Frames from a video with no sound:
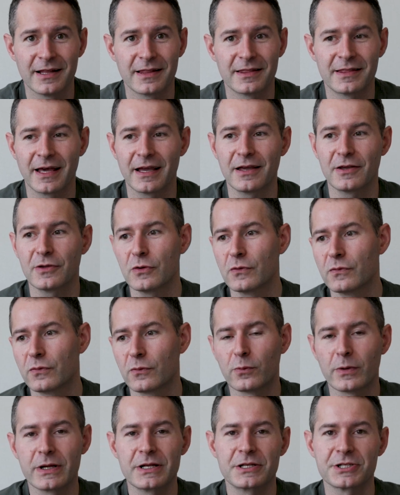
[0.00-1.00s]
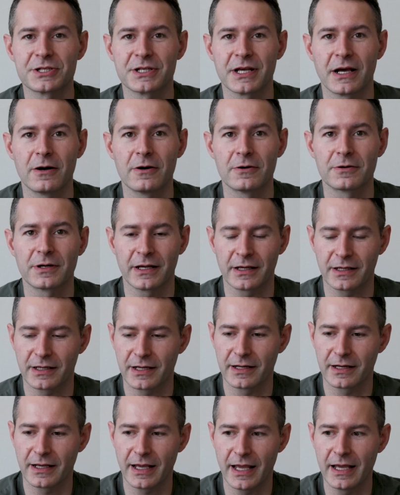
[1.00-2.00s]
that you've reached out and
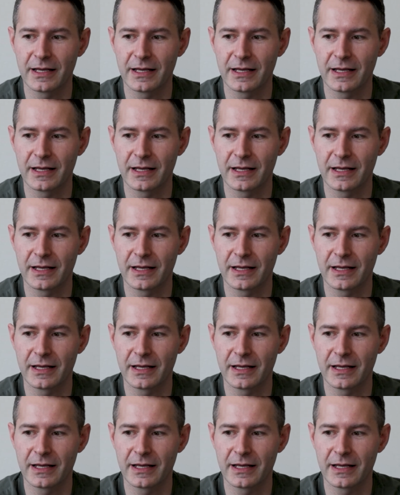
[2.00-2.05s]
kind of